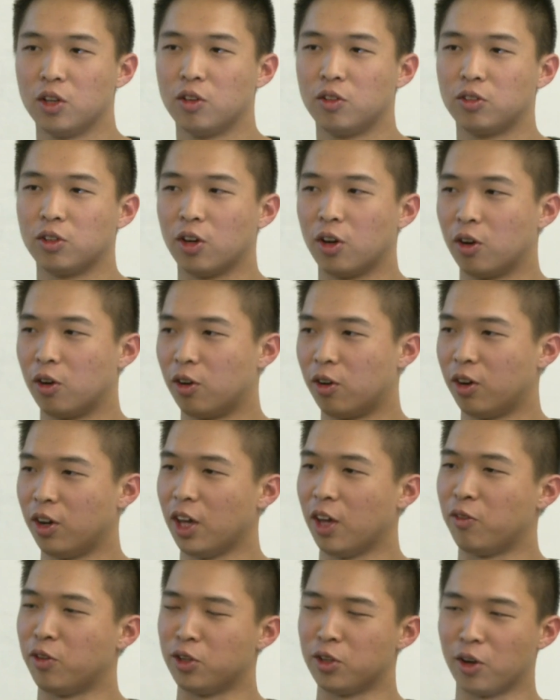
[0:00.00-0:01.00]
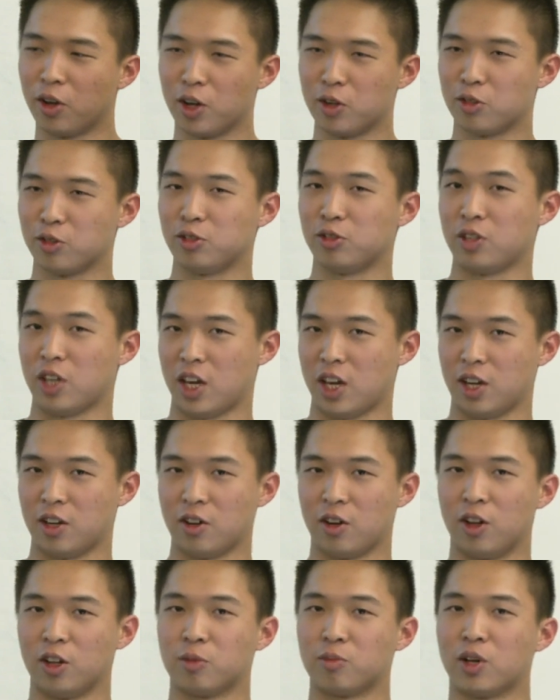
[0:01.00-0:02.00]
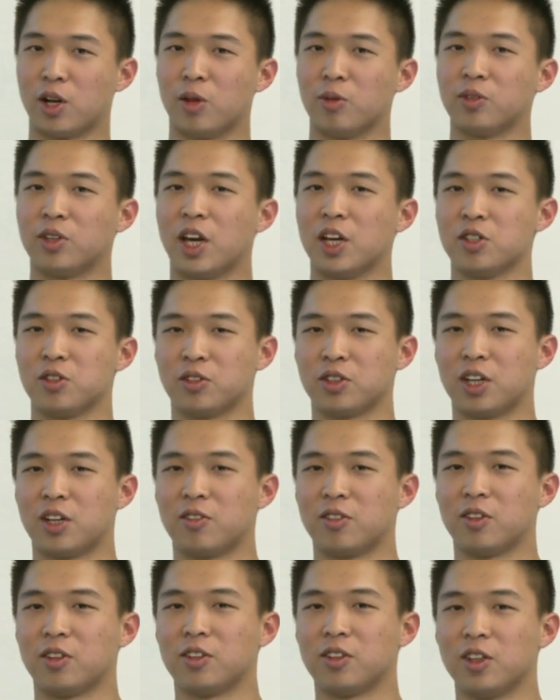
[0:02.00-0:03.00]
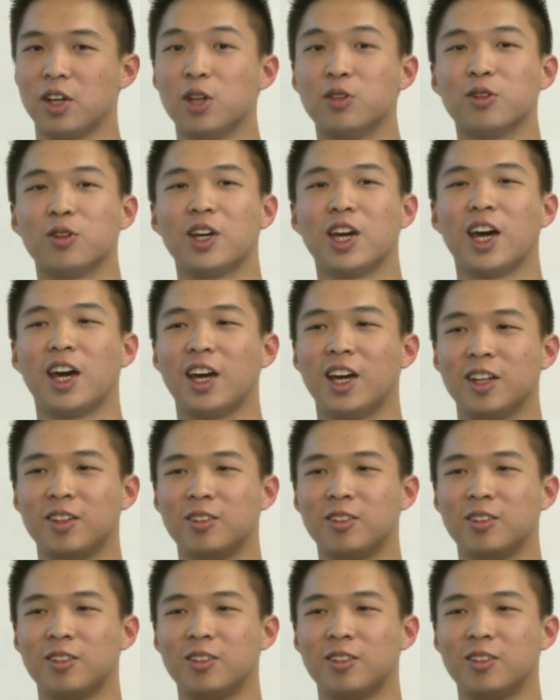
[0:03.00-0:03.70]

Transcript: So if you don't understand all the problems that I just covered, it's okay.